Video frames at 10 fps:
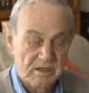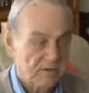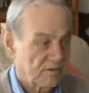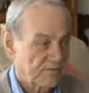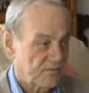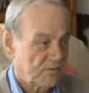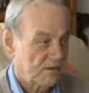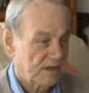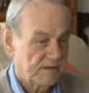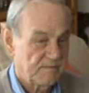And I
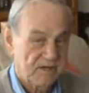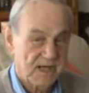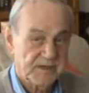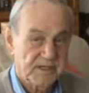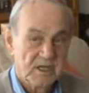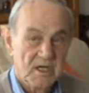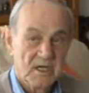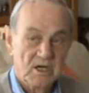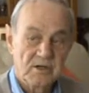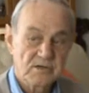thought, he bloody...
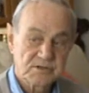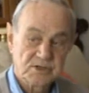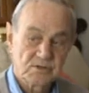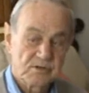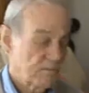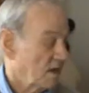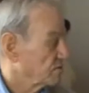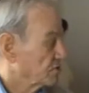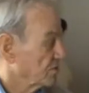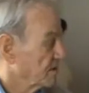And I was talking to a
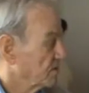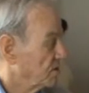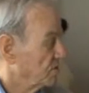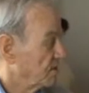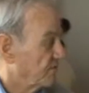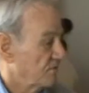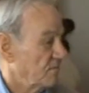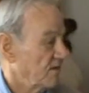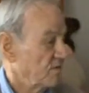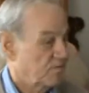bloke, Johnny Moody,
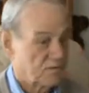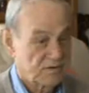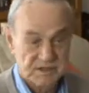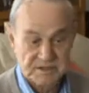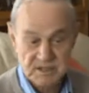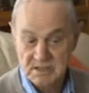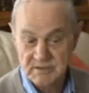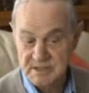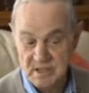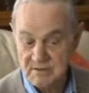from Liverpool. He said,
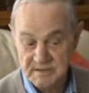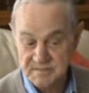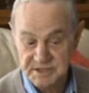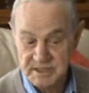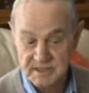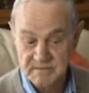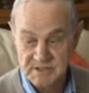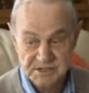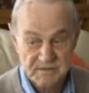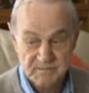"Tony, don't upset him."
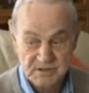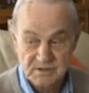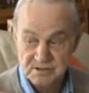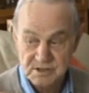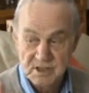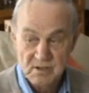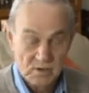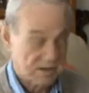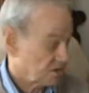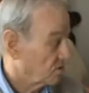He said, because...
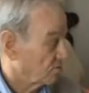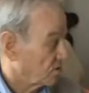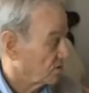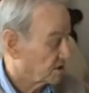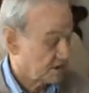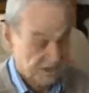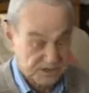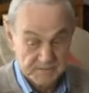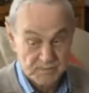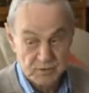Well, it's not what he said. He
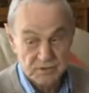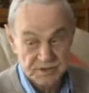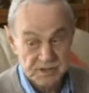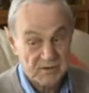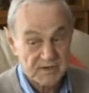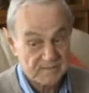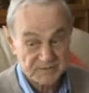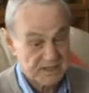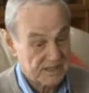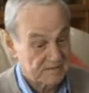said, "Butch, don't
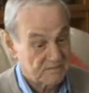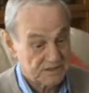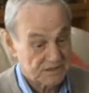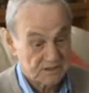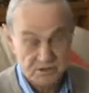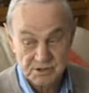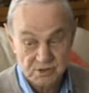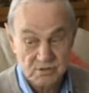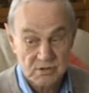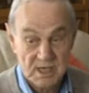upset him," he said, "because
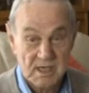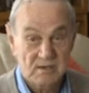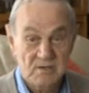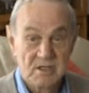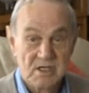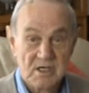you'll go."